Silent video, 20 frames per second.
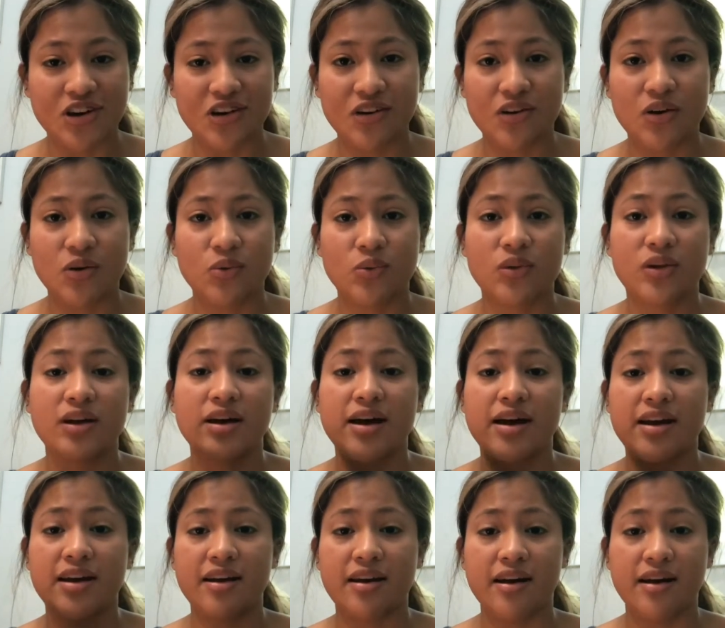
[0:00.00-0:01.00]
only
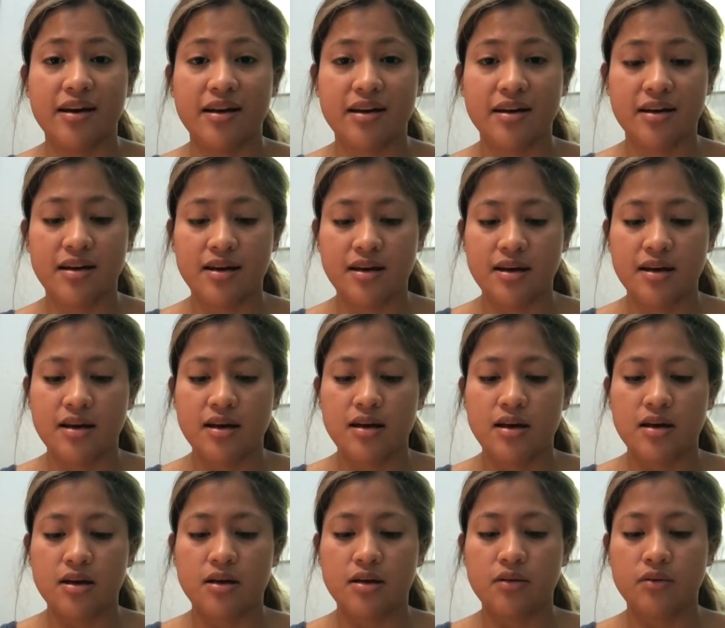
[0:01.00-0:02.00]
at night,
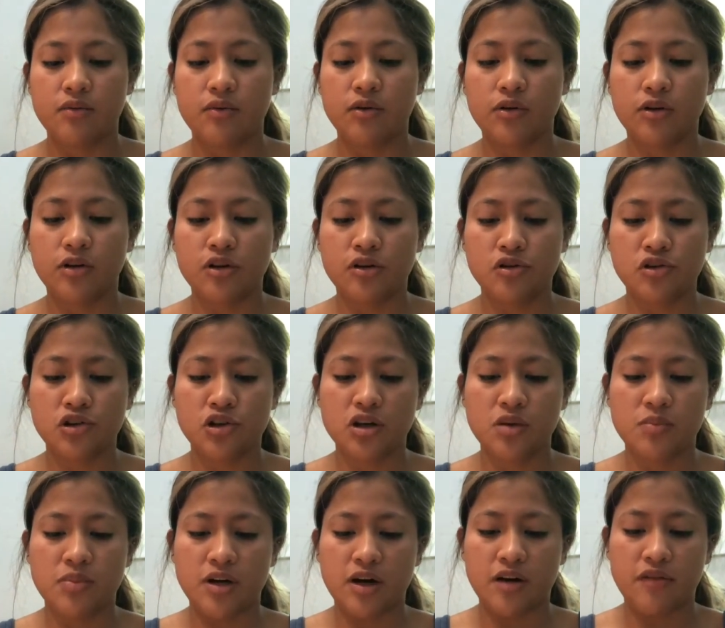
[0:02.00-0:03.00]
usually,
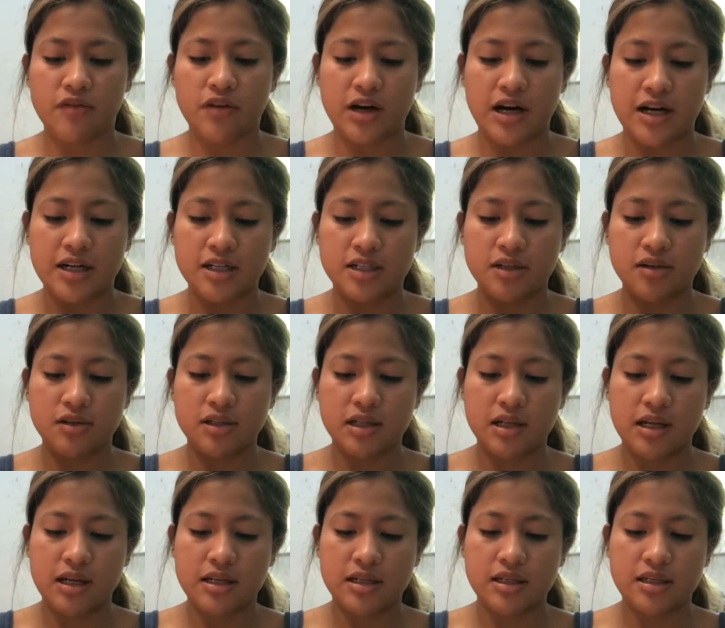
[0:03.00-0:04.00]
but I forgot to use it
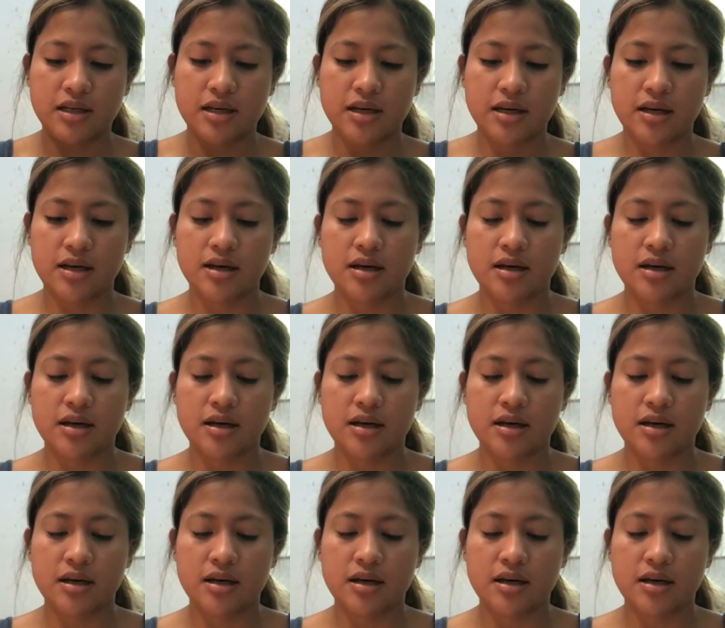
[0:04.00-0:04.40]
last night.